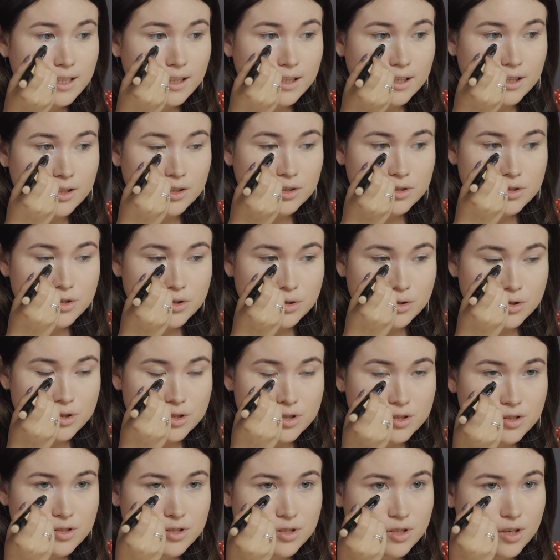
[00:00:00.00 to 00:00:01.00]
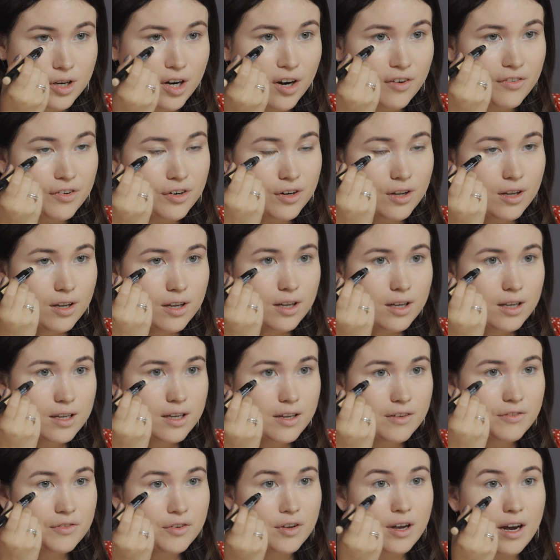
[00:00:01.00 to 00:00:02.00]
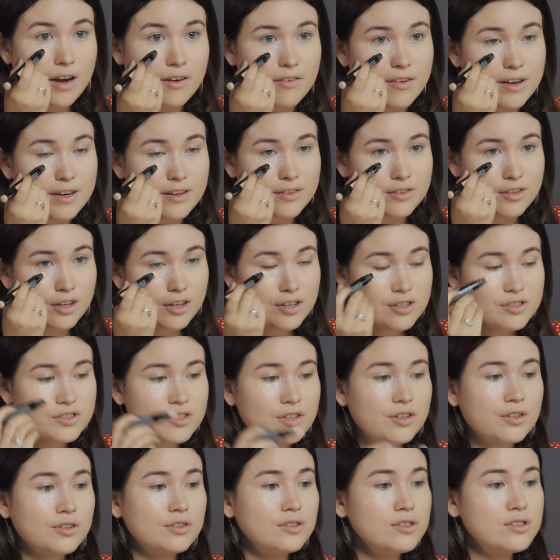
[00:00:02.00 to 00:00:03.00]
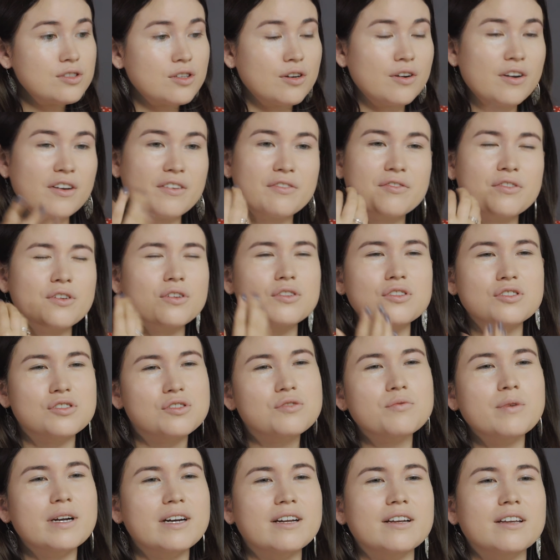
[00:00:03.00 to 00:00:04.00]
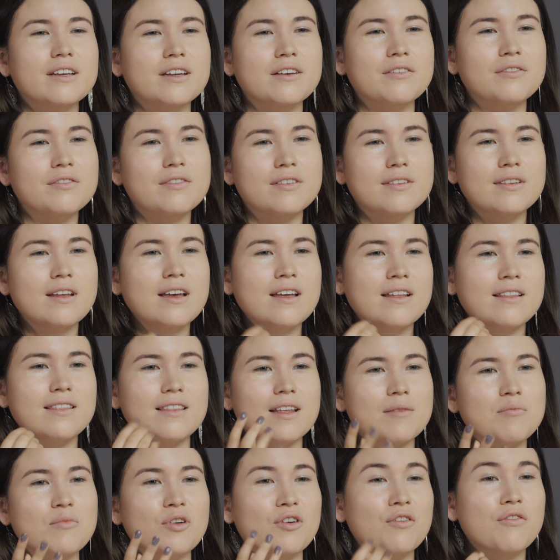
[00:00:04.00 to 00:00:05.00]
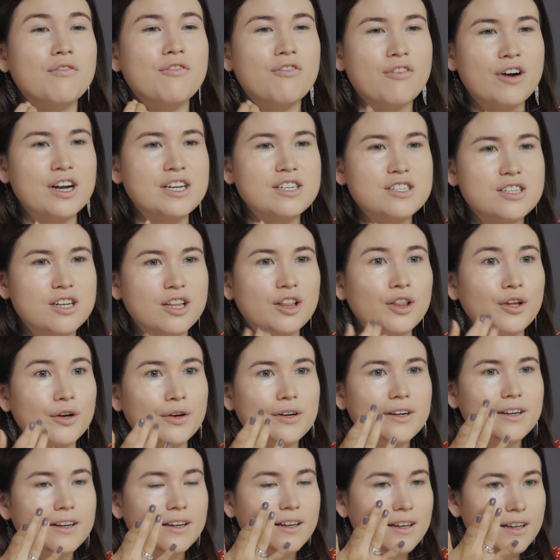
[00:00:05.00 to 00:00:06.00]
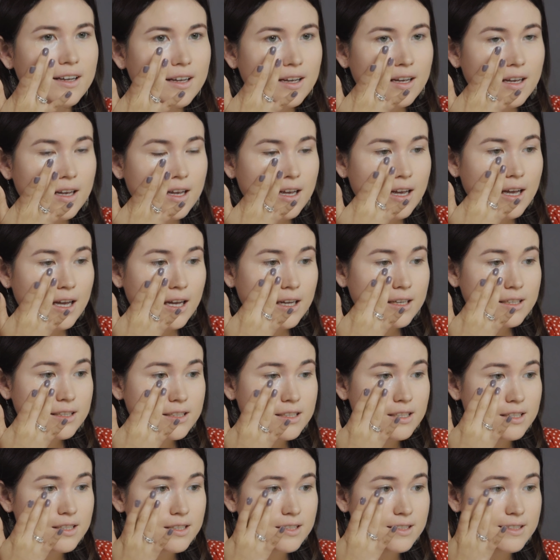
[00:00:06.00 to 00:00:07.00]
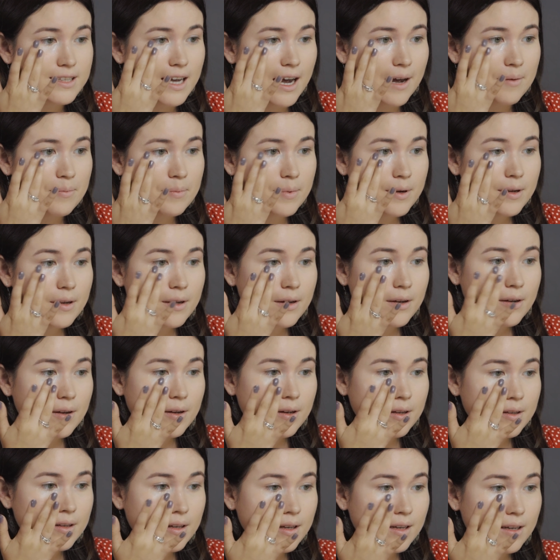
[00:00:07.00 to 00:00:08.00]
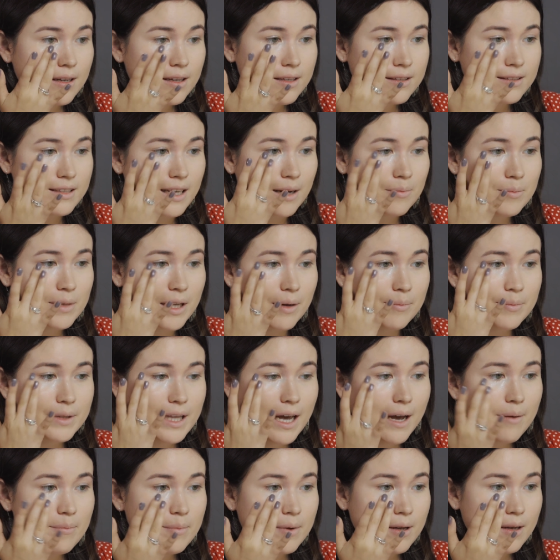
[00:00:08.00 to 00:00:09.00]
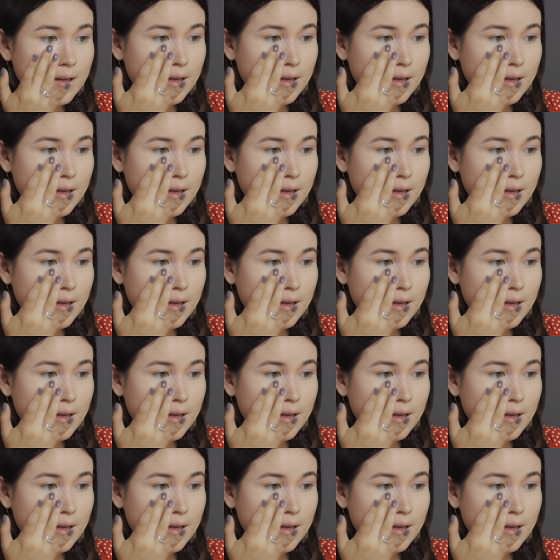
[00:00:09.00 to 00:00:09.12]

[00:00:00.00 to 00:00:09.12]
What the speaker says: a little to just cover if you have any dark circles, or if you just want to give that more fresh look. And just dab, dab, dab, dab.